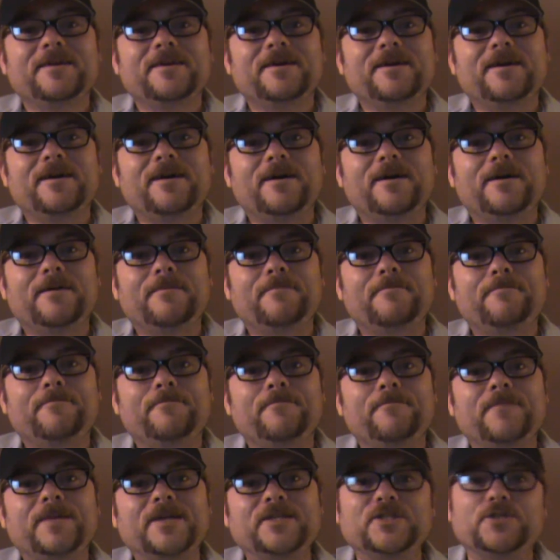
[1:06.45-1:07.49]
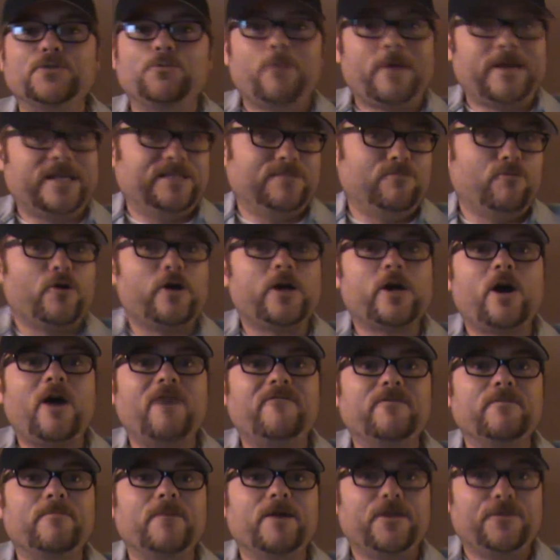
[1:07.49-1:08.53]
I just waste more
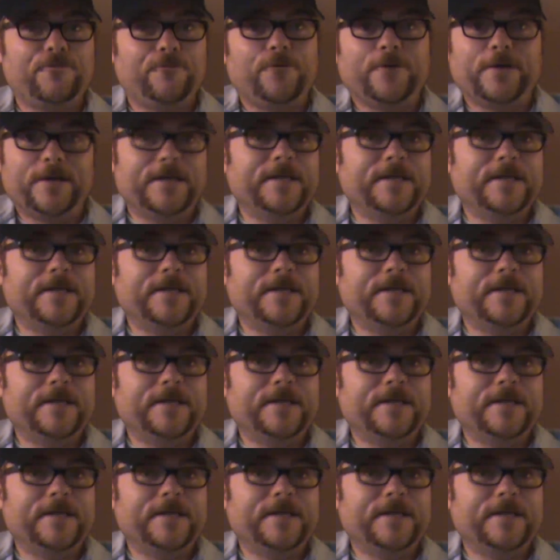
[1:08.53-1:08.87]
coffee by throwing